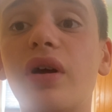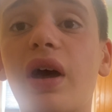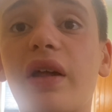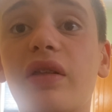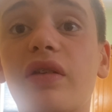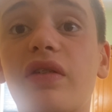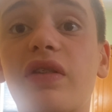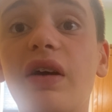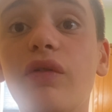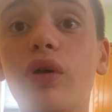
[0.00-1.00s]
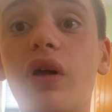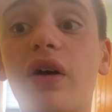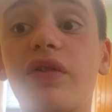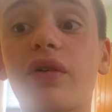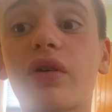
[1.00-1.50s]
and several
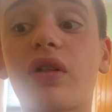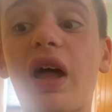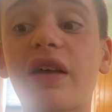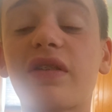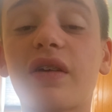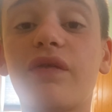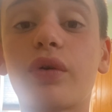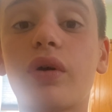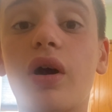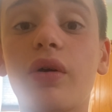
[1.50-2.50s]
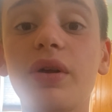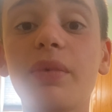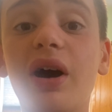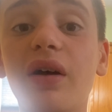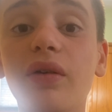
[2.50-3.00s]
other classic Ferrari
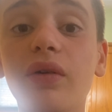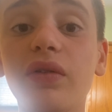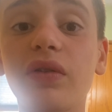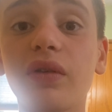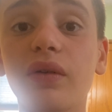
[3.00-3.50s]
models,